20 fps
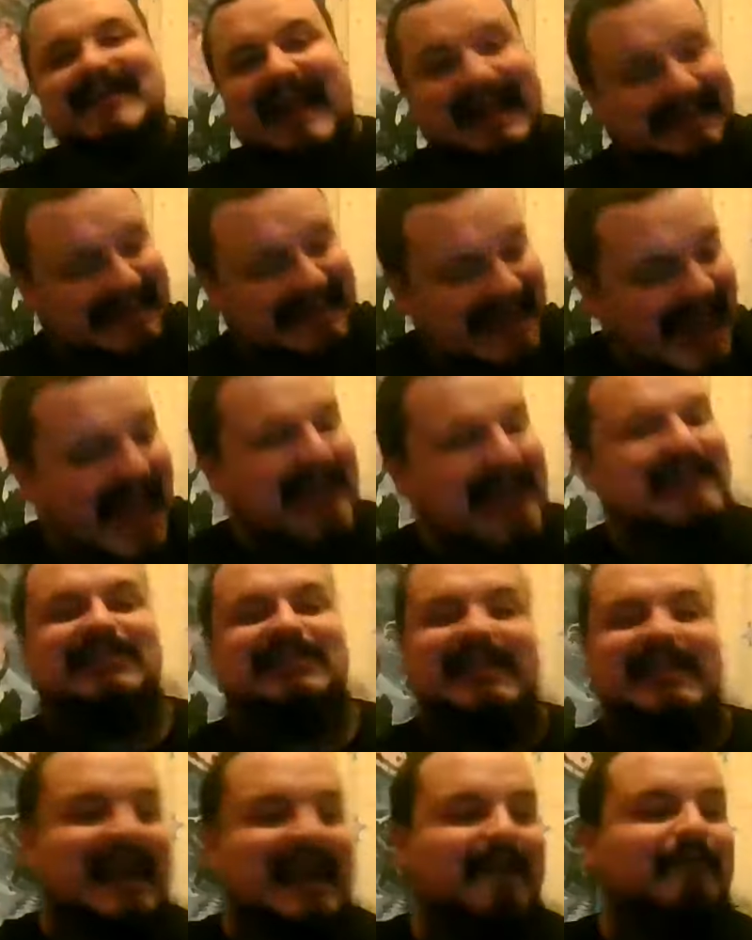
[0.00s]
Like the
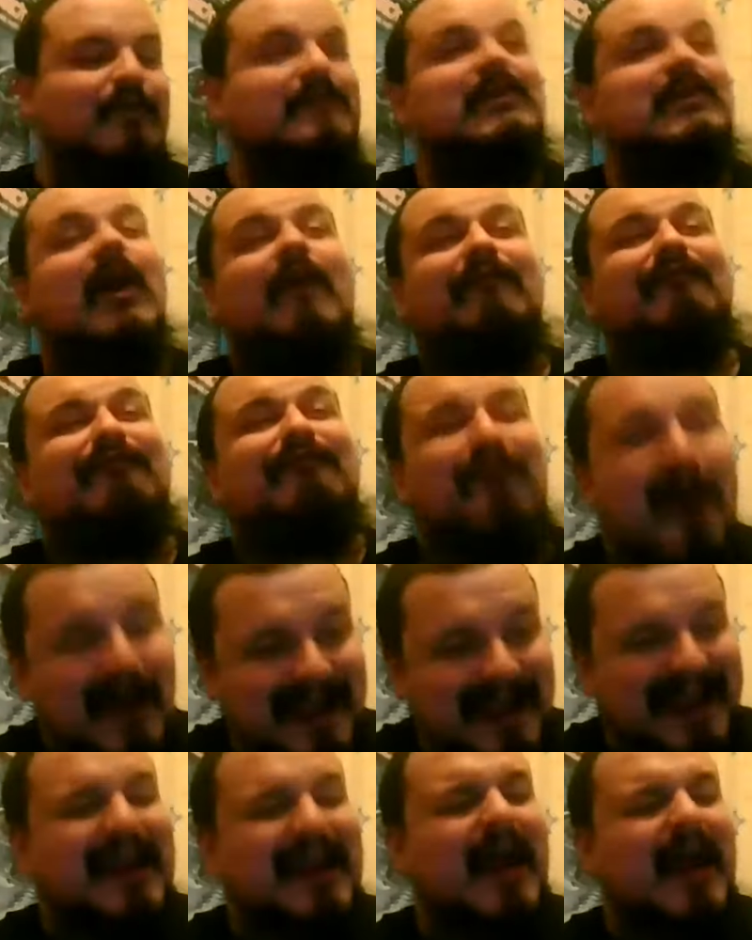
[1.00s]
energy levels are
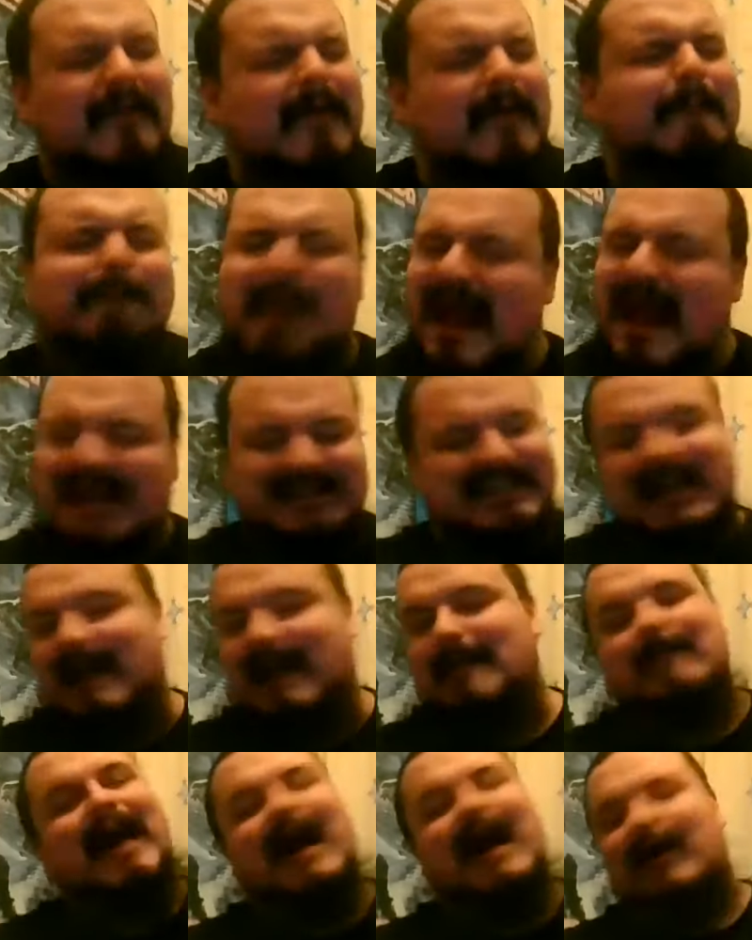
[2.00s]
fucking the best thing
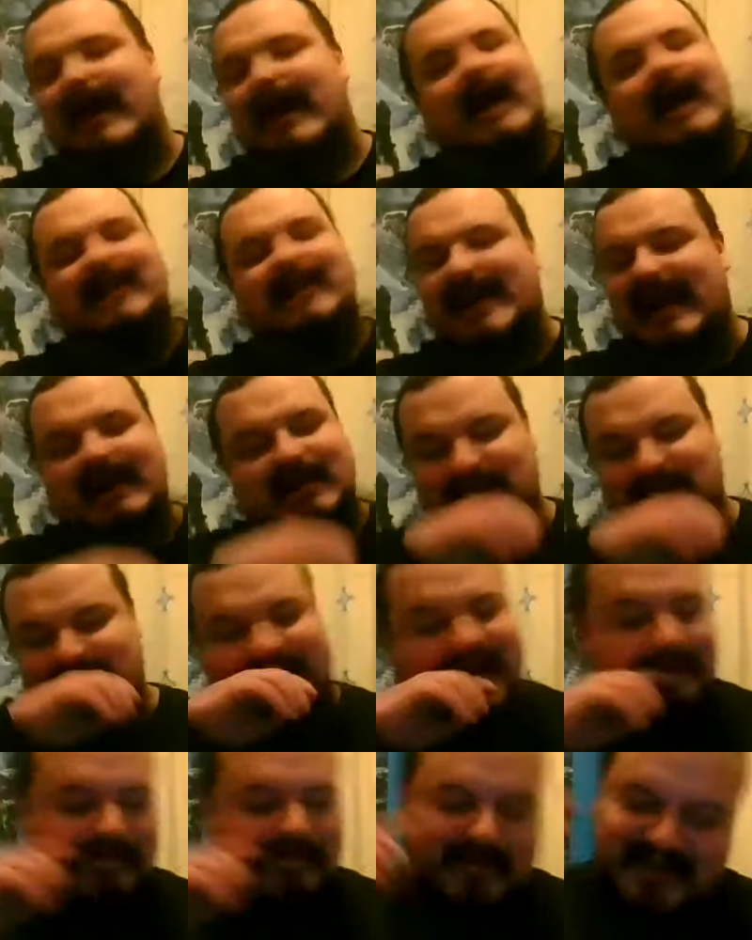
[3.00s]
about it. Are the
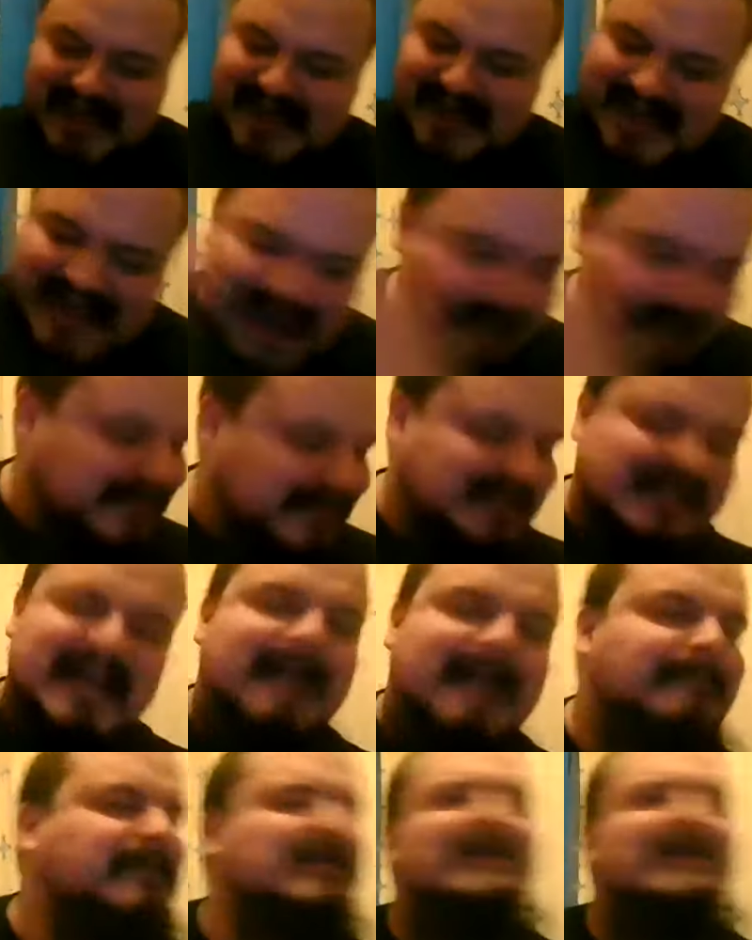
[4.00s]
energy levels? It never
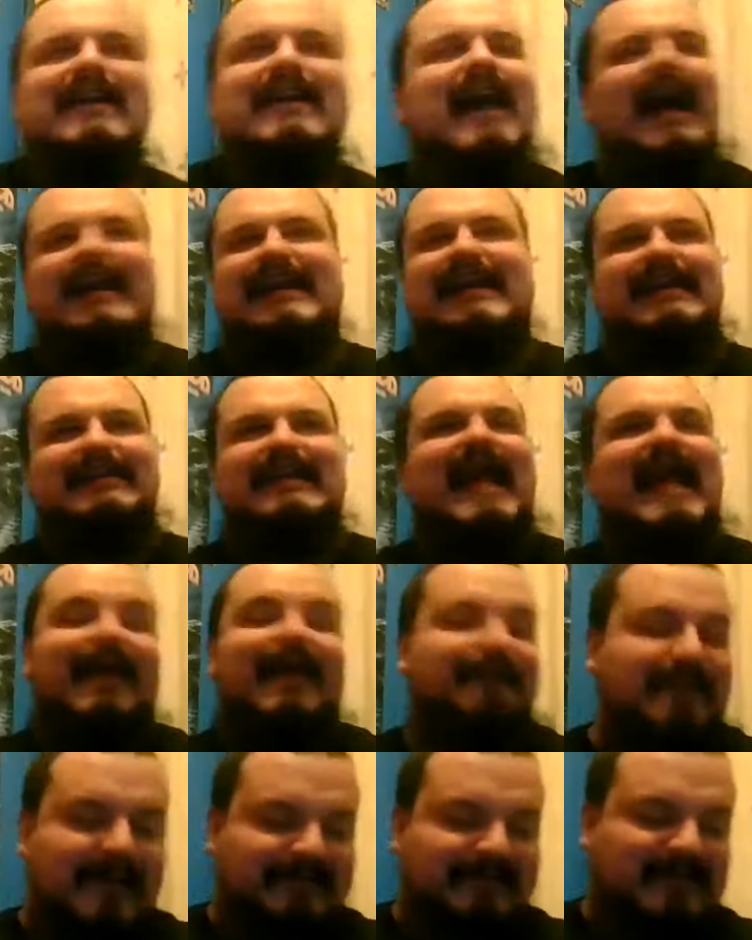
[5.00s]
dips. And
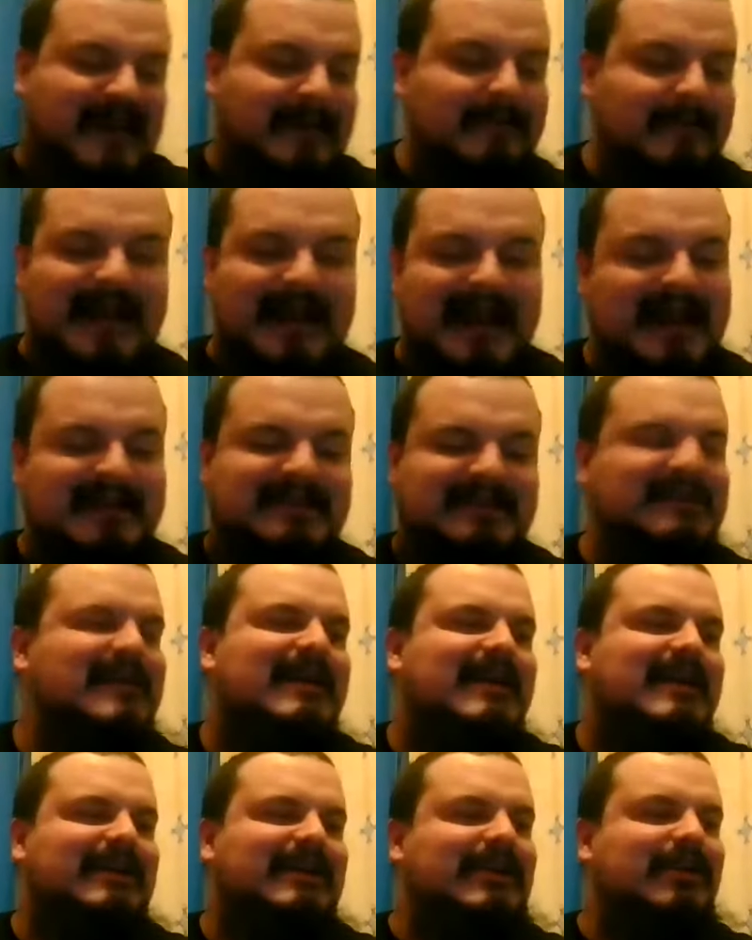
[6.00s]
15
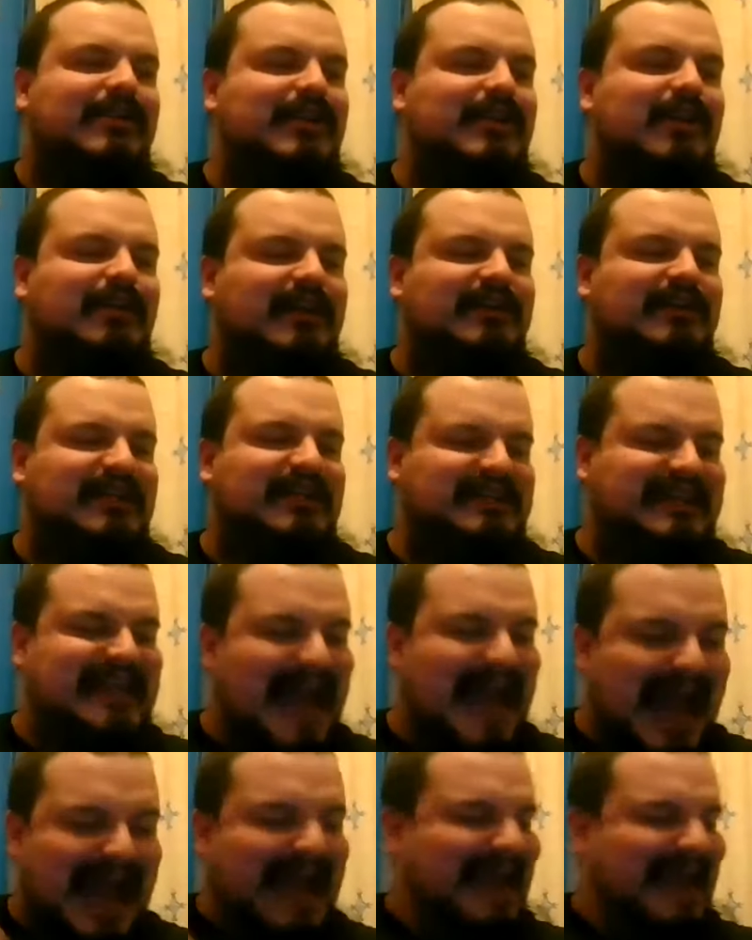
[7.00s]
minutes, you can just
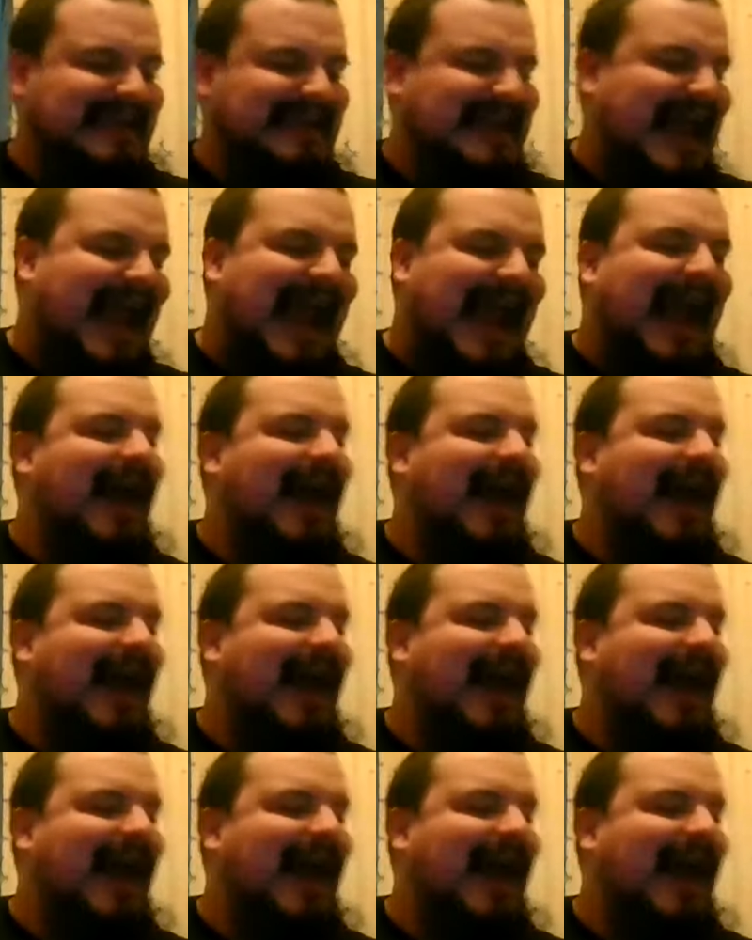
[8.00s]
get in, get